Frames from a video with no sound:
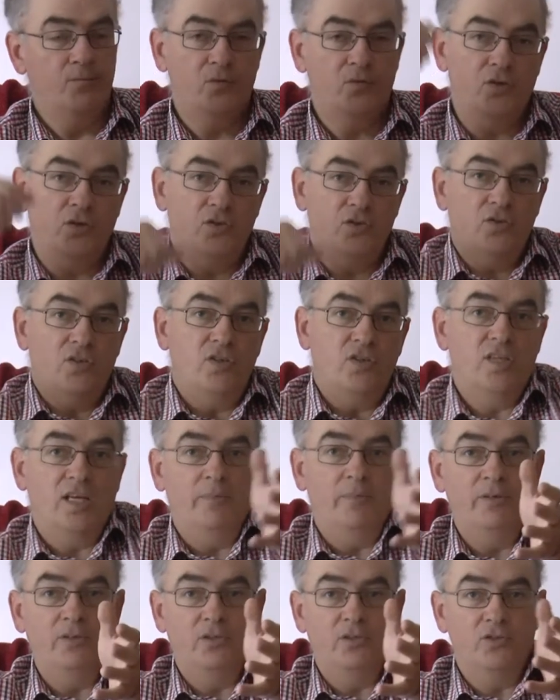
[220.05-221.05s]
Just as he's
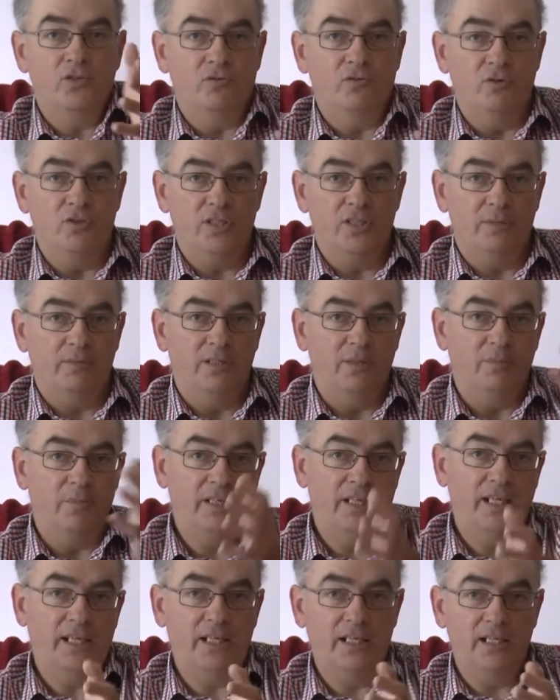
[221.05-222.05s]
come into Jerusalem at the
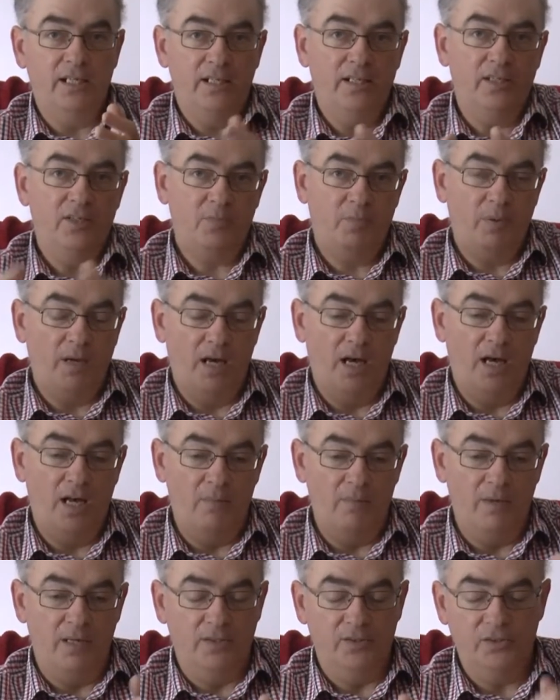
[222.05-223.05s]
beginning of this part
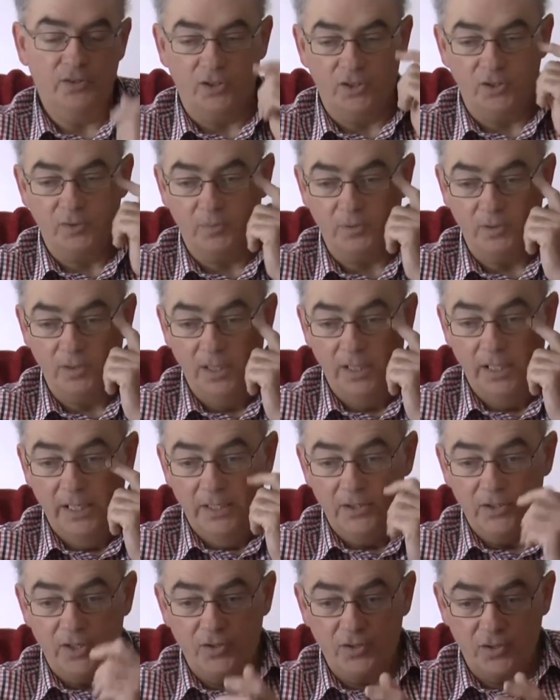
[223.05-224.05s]
of Mark's gospel,
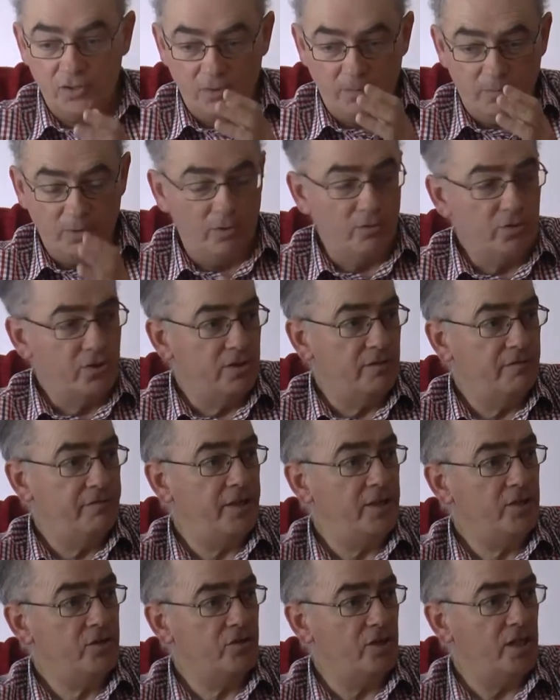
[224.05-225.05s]
Jesus approaches a
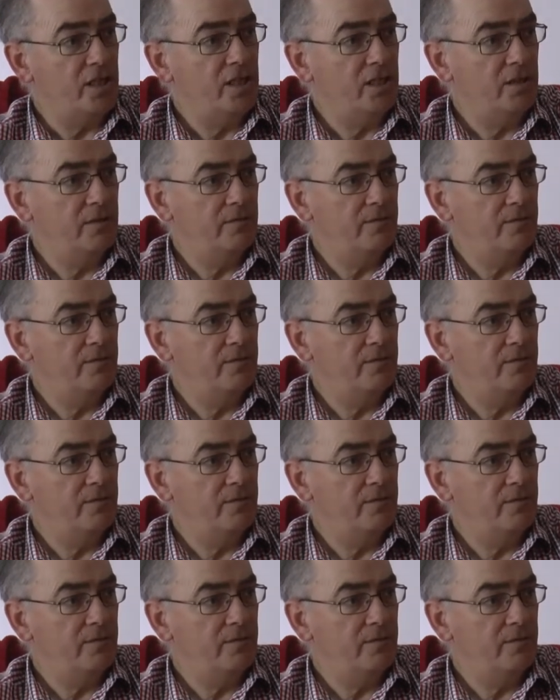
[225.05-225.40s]
fig tree.